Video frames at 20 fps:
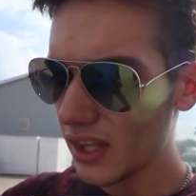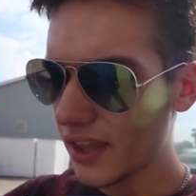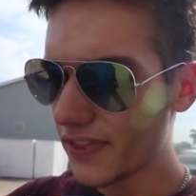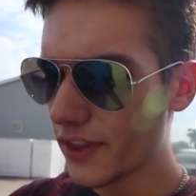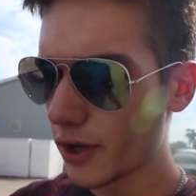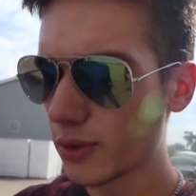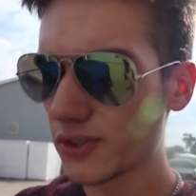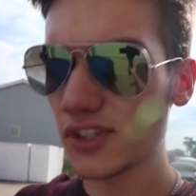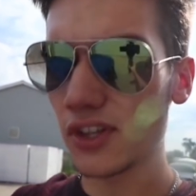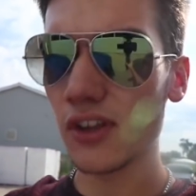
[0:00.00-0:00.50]

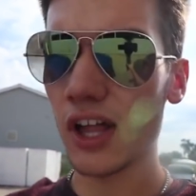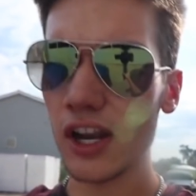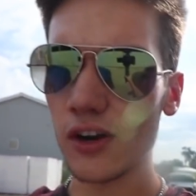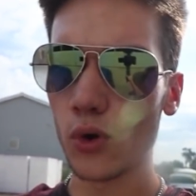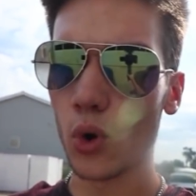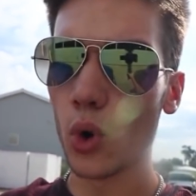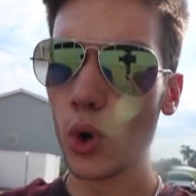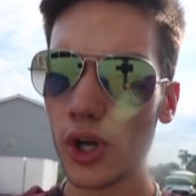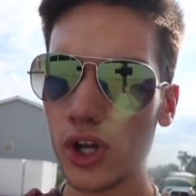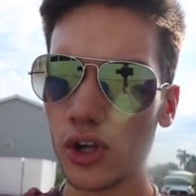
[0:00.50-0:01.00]
there was a lot
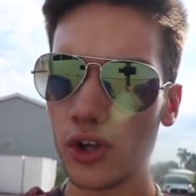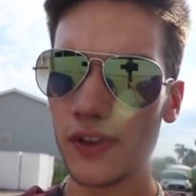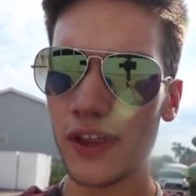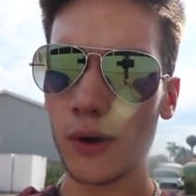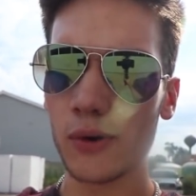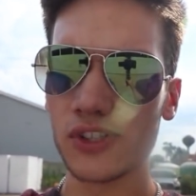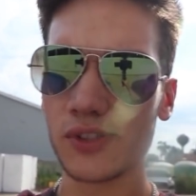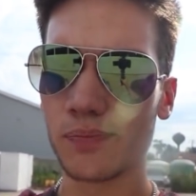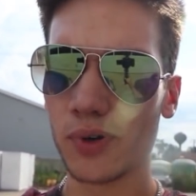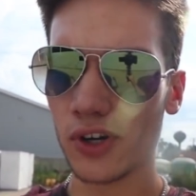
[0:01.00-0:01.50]
of oil
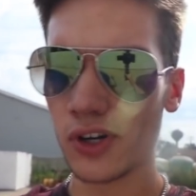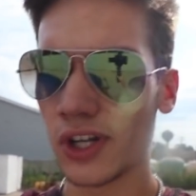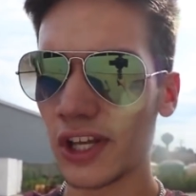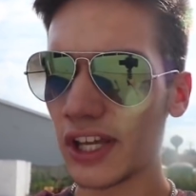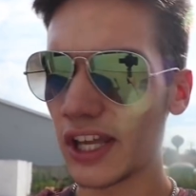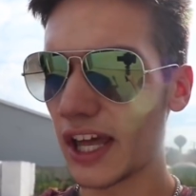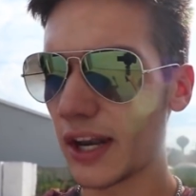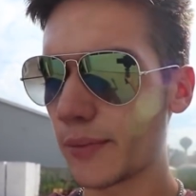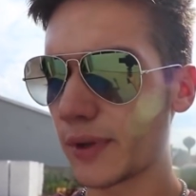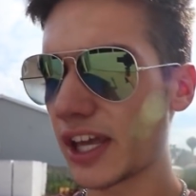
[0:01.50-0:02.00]
that was
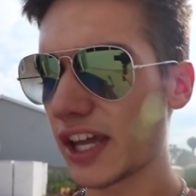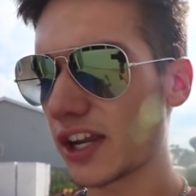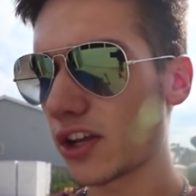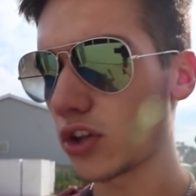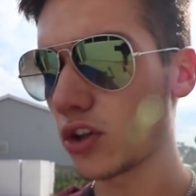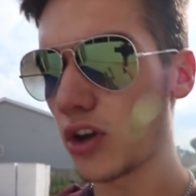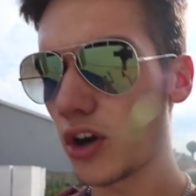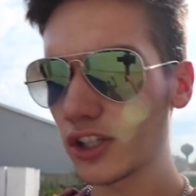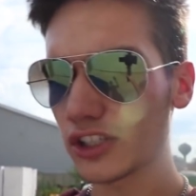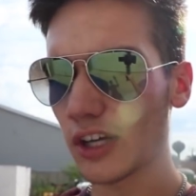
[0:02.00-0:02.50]
burning and getting
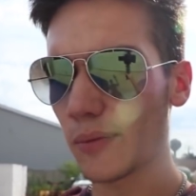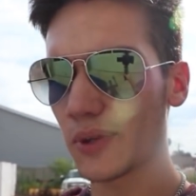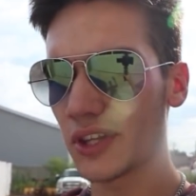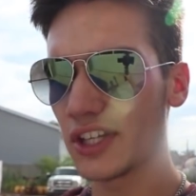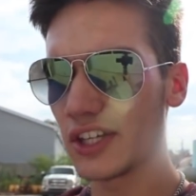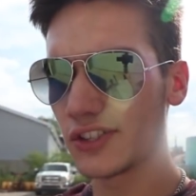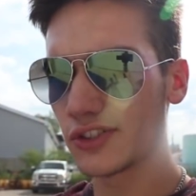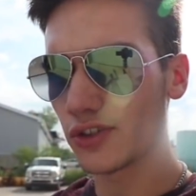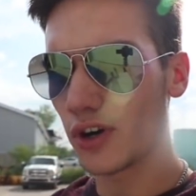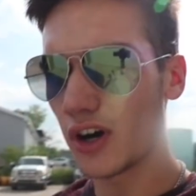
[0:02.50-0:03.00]
clogged up in
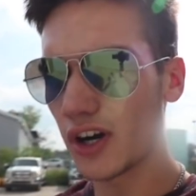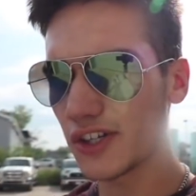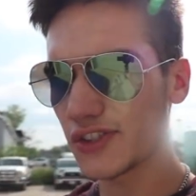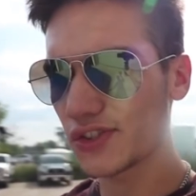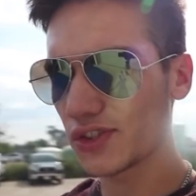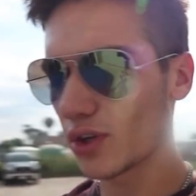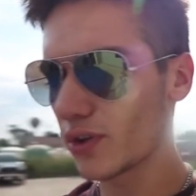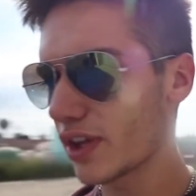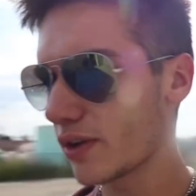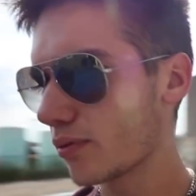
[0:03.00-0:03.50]
the
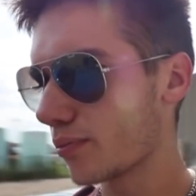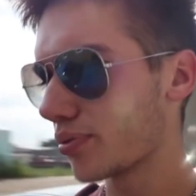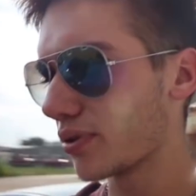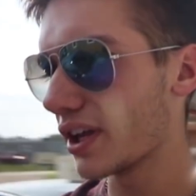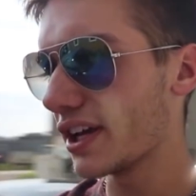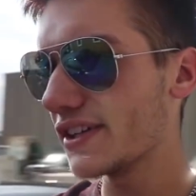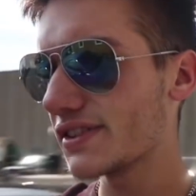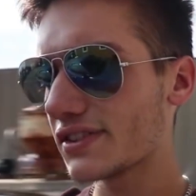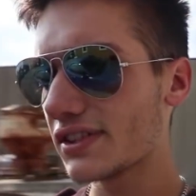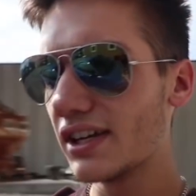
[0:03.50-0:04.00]
exhaust. So they
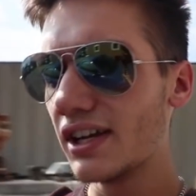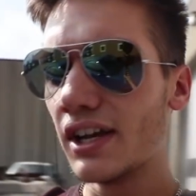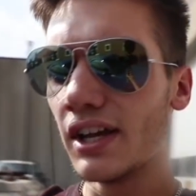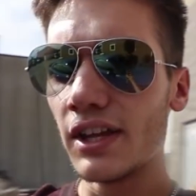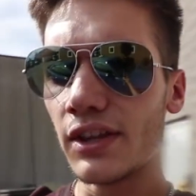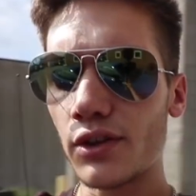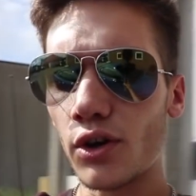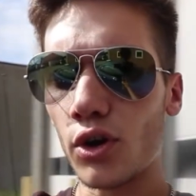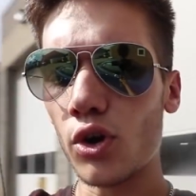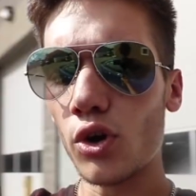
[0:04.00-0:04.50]
replaced
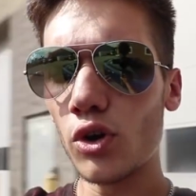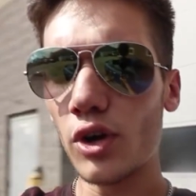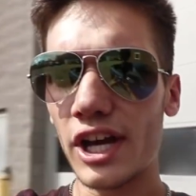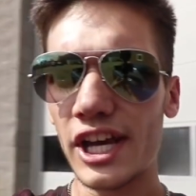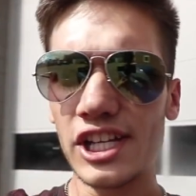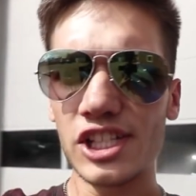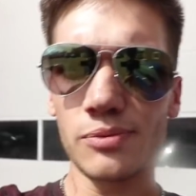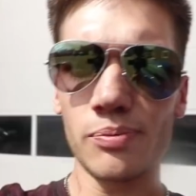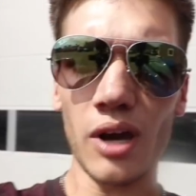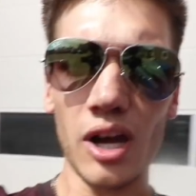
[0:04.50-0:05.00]
the whole
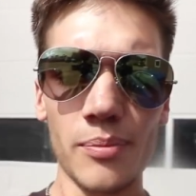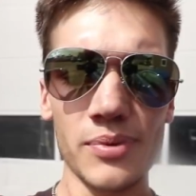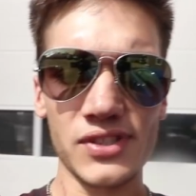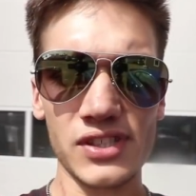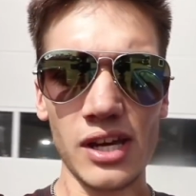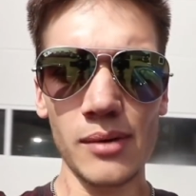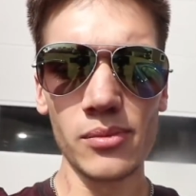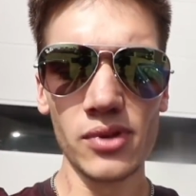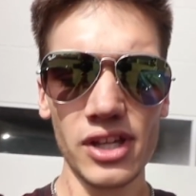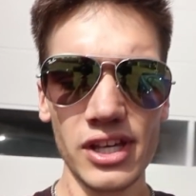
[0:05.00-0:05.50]
H-pipe
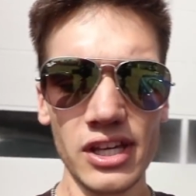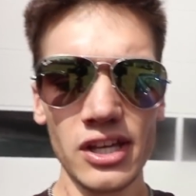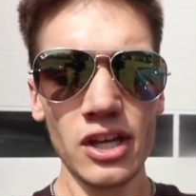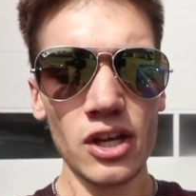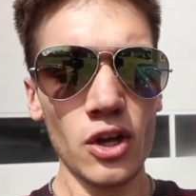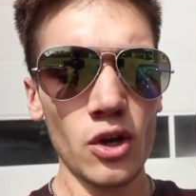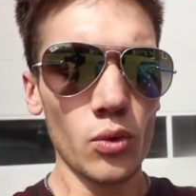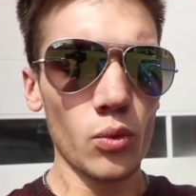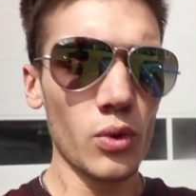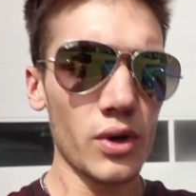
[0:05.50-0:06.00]
assembly
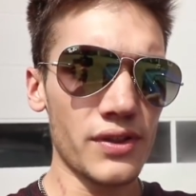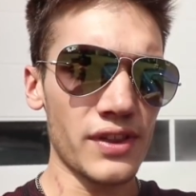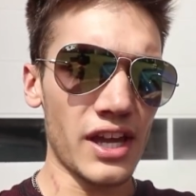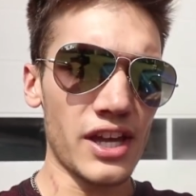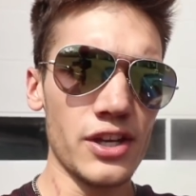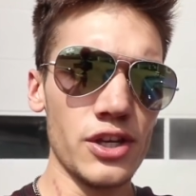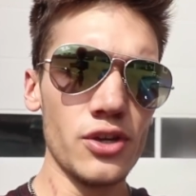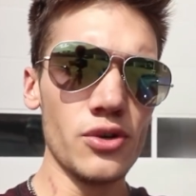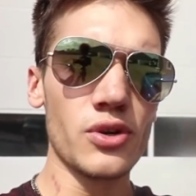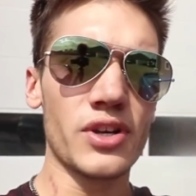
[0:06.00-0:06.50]
with
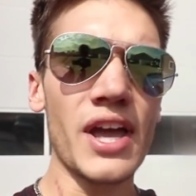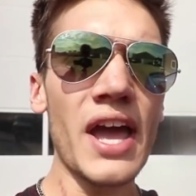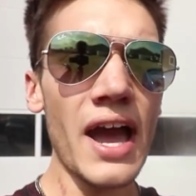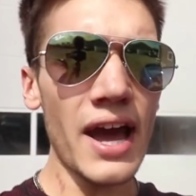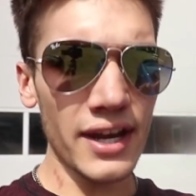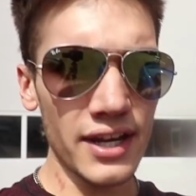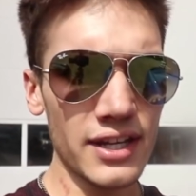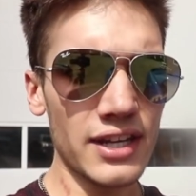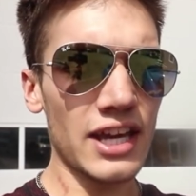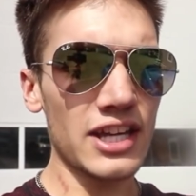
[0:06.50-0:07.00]
a new
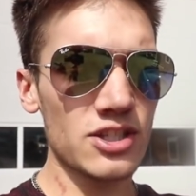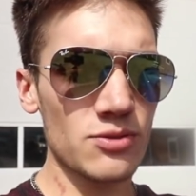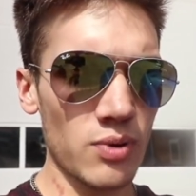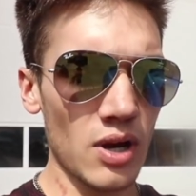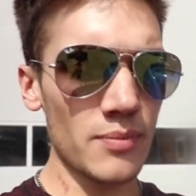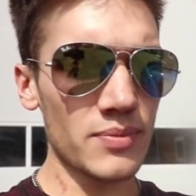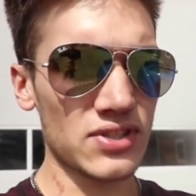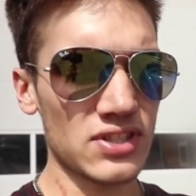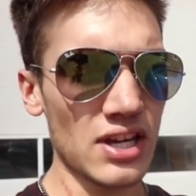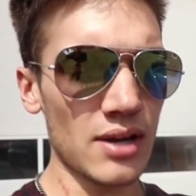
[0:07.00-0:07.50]
catted
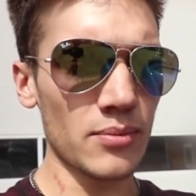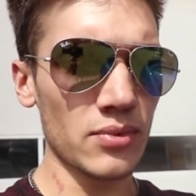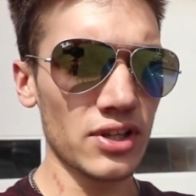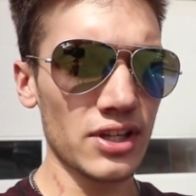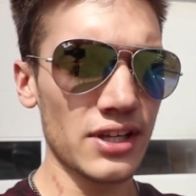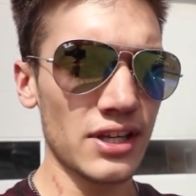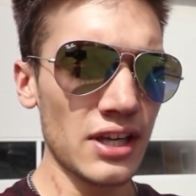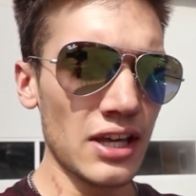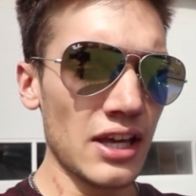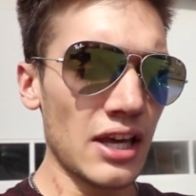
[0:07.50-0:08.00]
H-pipe
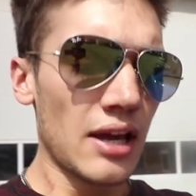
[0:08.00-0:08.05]
assembly,